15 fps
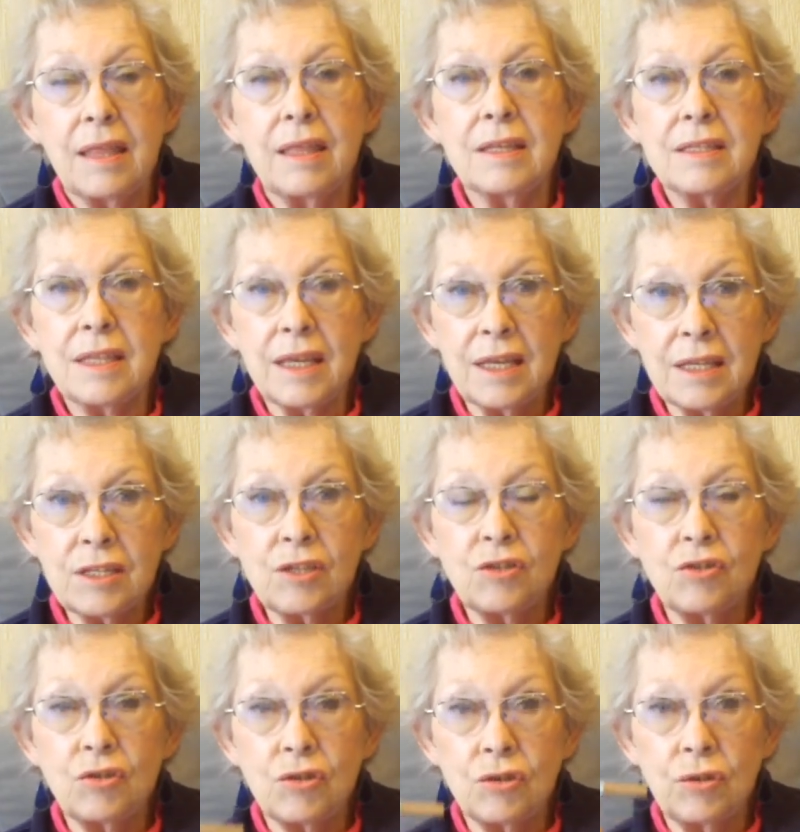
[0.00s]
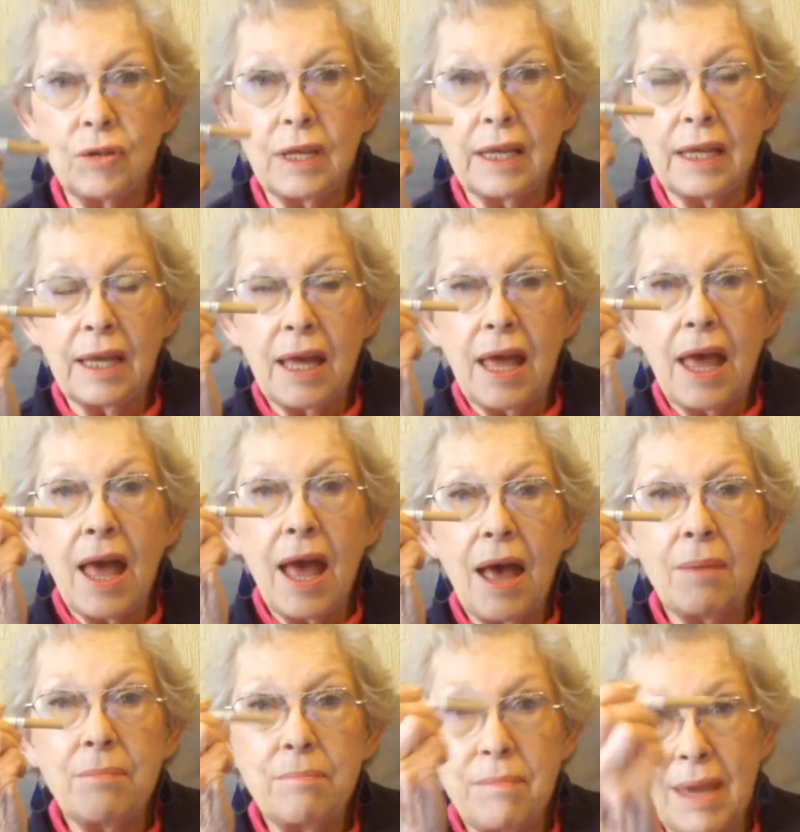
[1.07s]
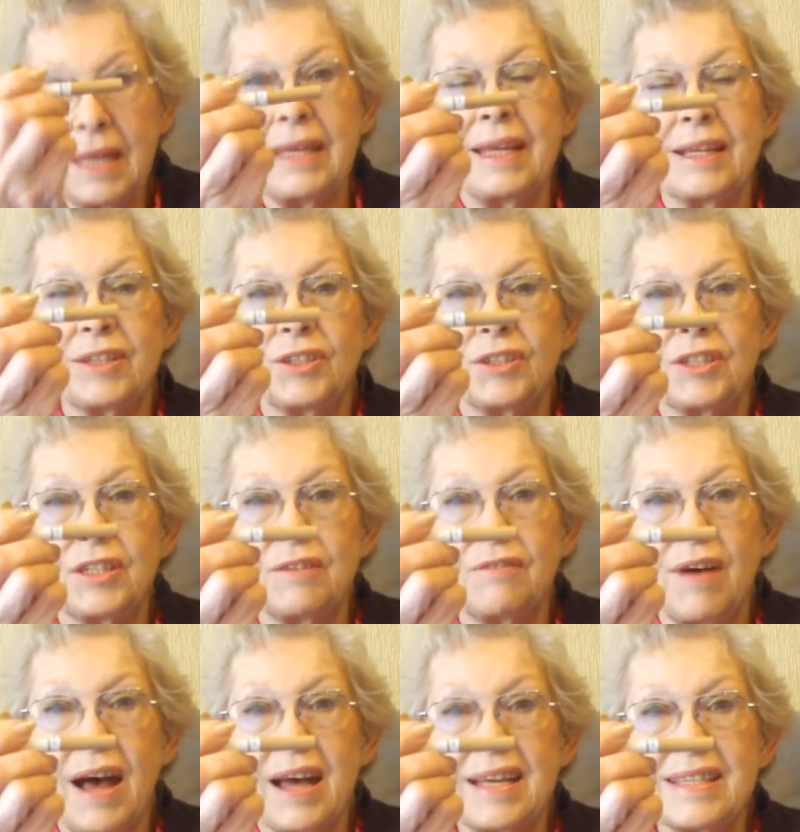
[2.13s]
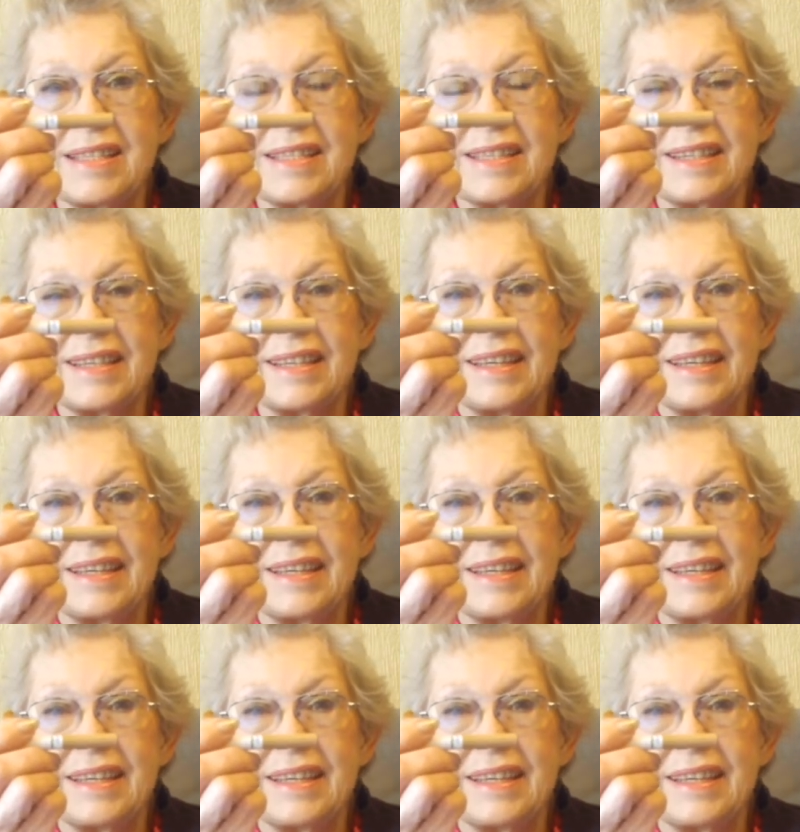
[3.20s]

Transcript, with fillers: This is truly a medical device.